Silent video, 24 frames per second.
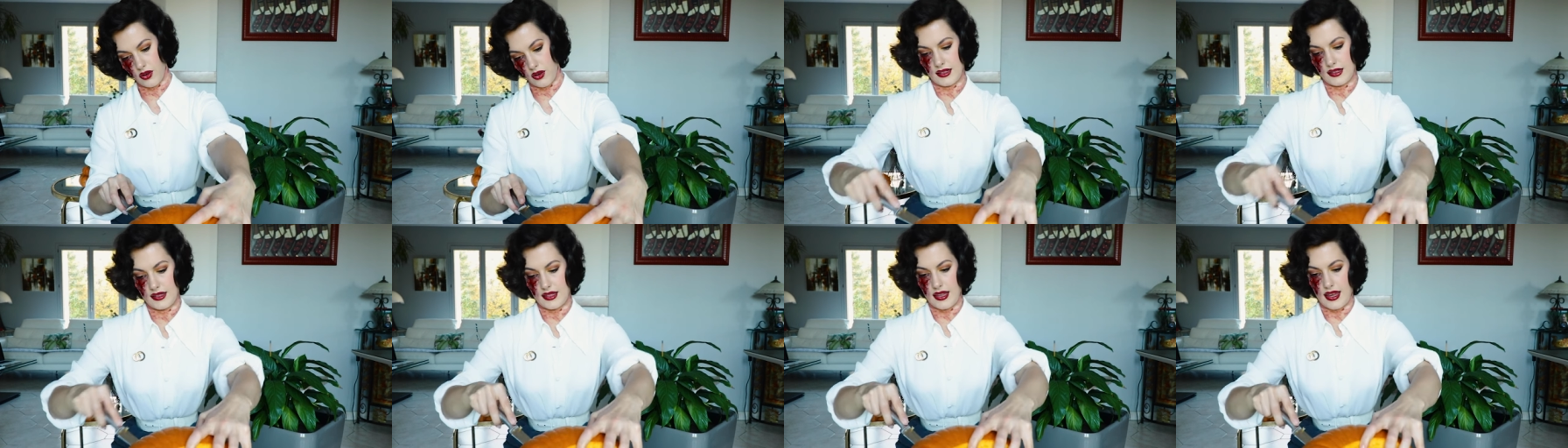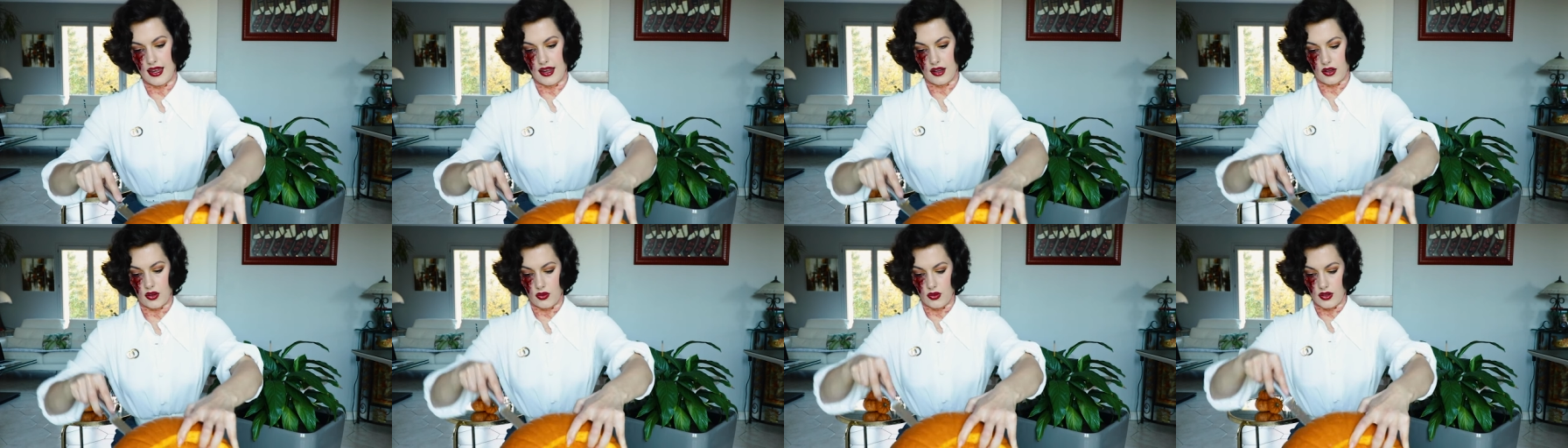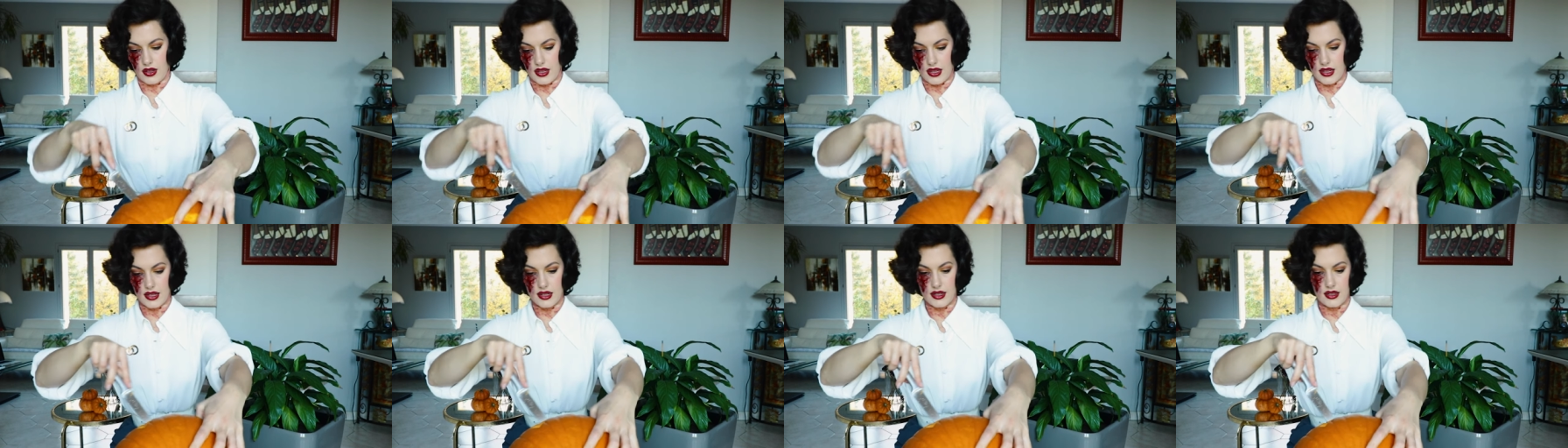Let's hack on
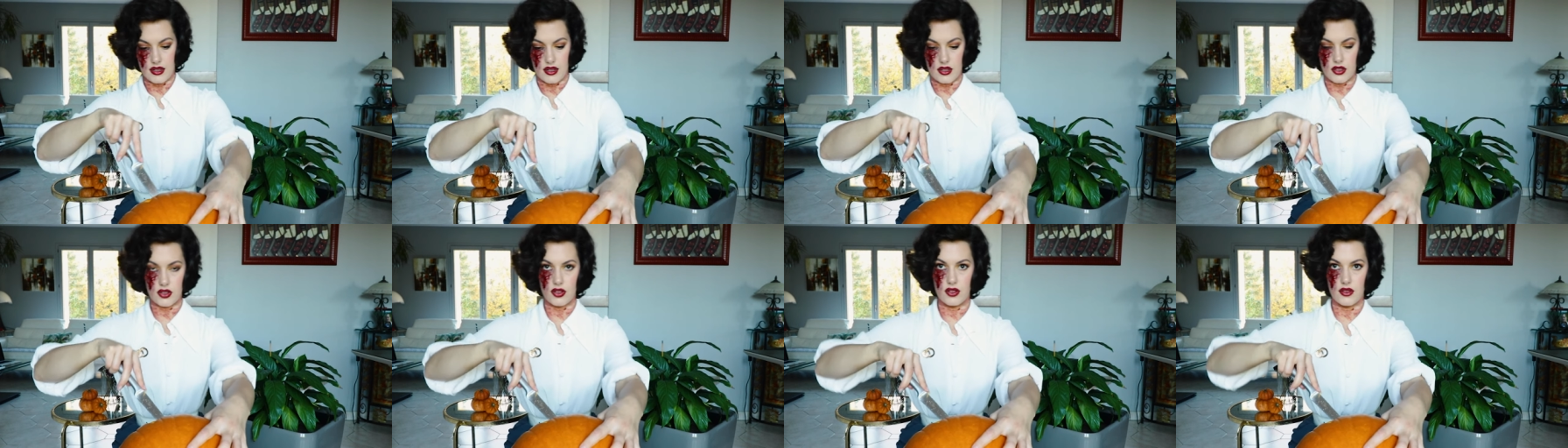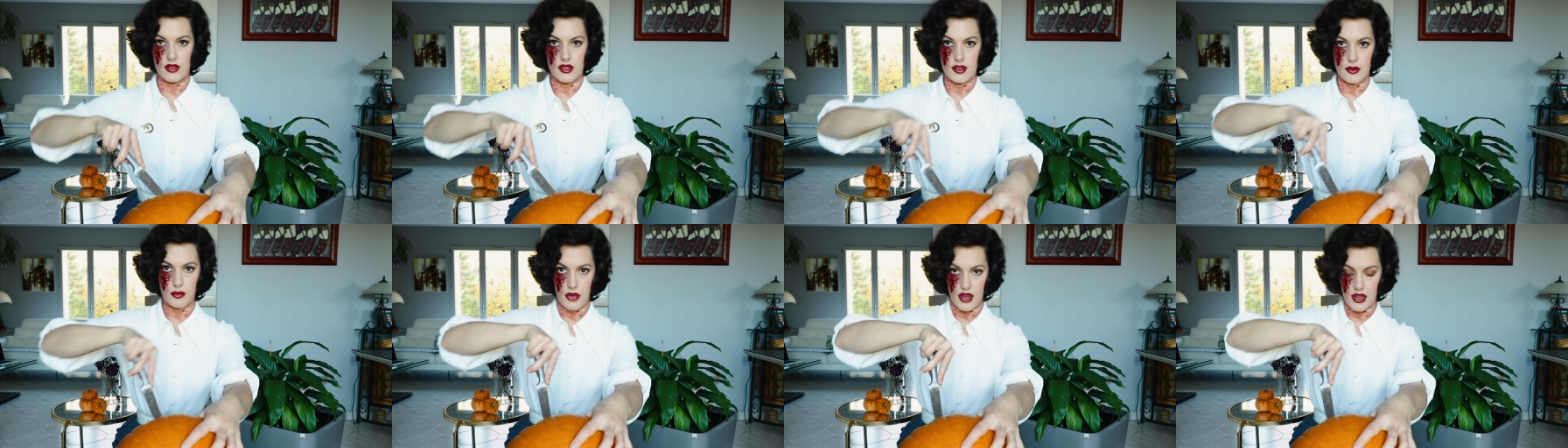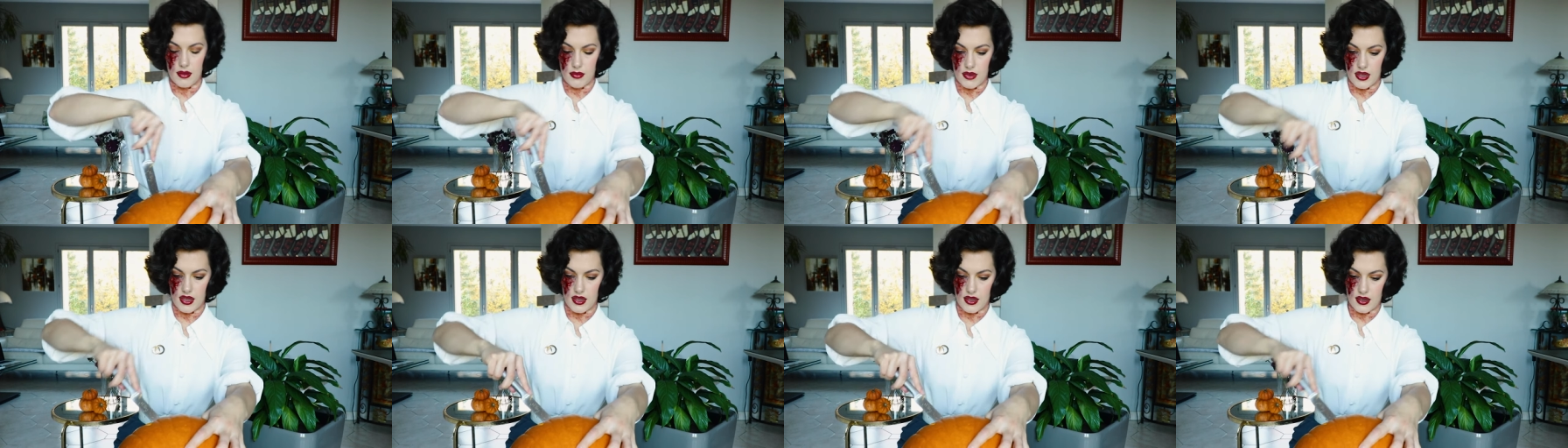in to this
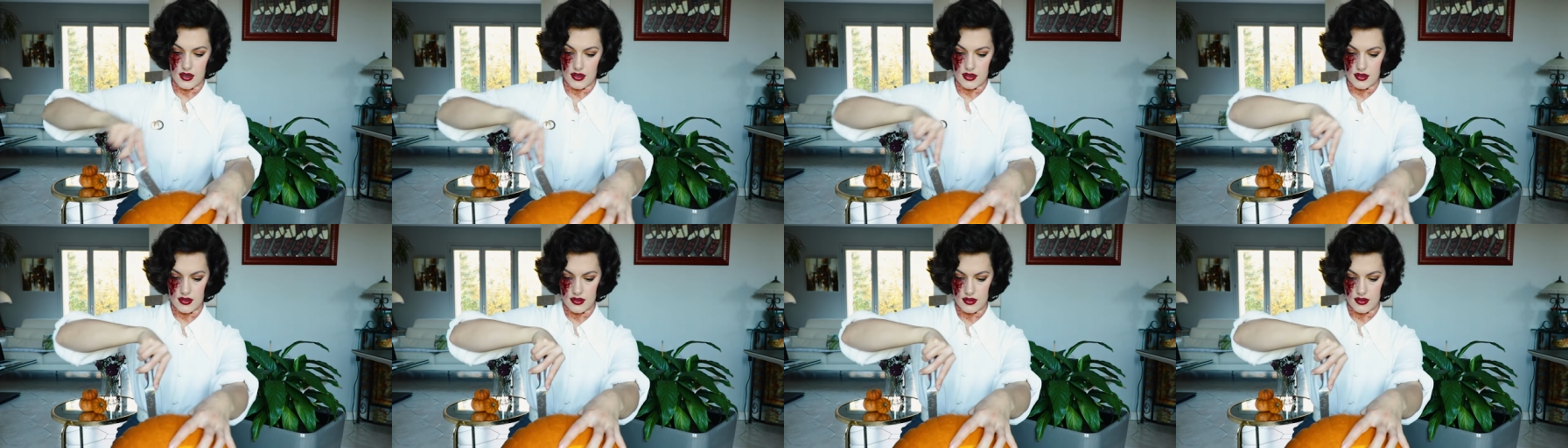baby.